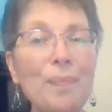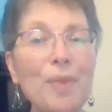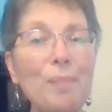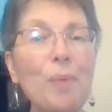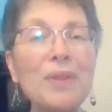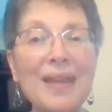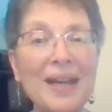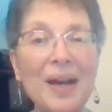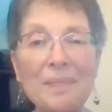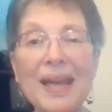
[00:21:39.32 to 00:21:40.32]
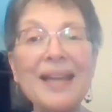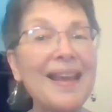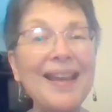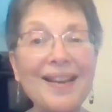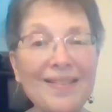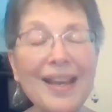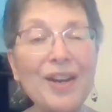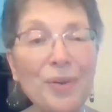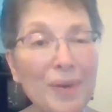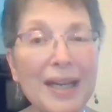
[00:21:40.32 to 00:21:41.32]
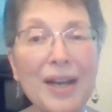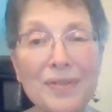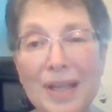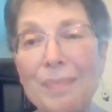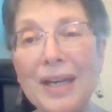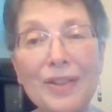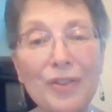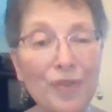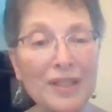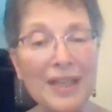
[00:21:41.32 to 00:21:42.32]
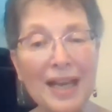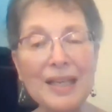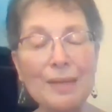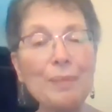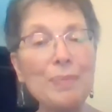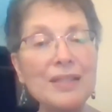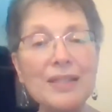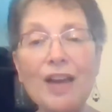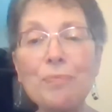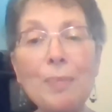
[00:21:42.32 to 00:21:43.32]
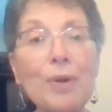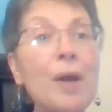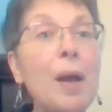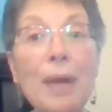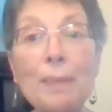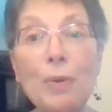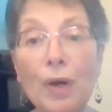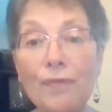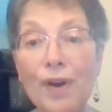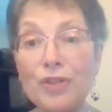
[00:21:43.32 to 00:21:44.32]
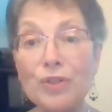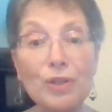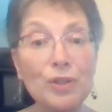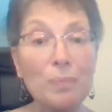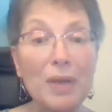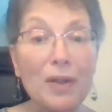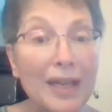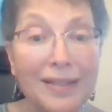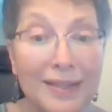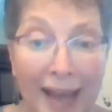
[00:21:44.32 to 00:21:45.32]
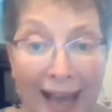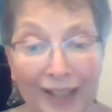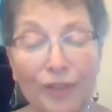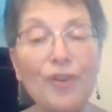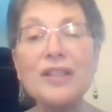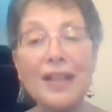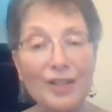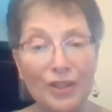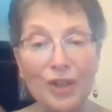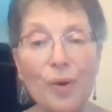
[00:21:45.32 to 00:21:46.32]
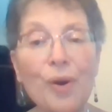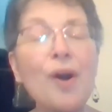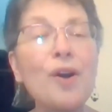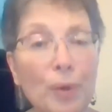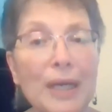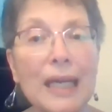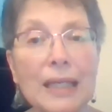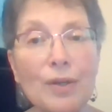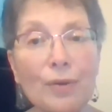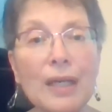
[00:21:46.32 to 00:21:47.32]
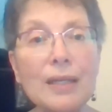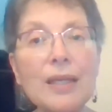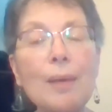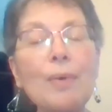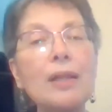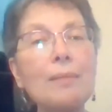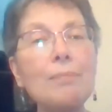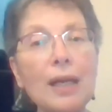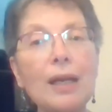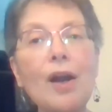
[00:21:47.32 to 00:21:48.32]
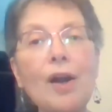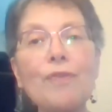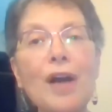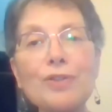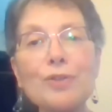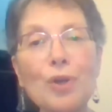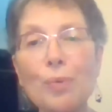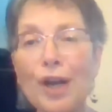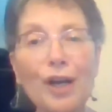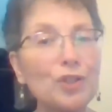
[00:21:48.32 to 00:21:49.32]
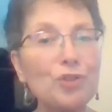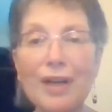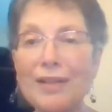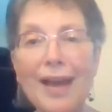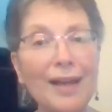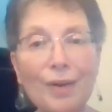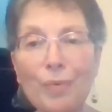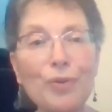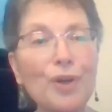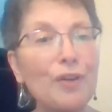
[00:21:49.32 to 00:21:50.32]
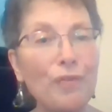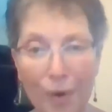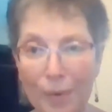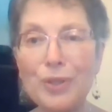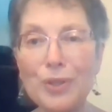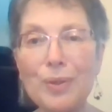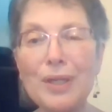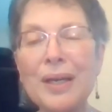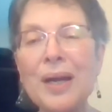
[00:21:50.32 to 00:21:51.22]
the moment they come in, they get a greeting of somebody at the front desk. It might be a staff member, might be one of our students, could be Elise at the front desk, greeting someone, and then meeting our advisor. So we're not going to trade that in. We're looking forward to it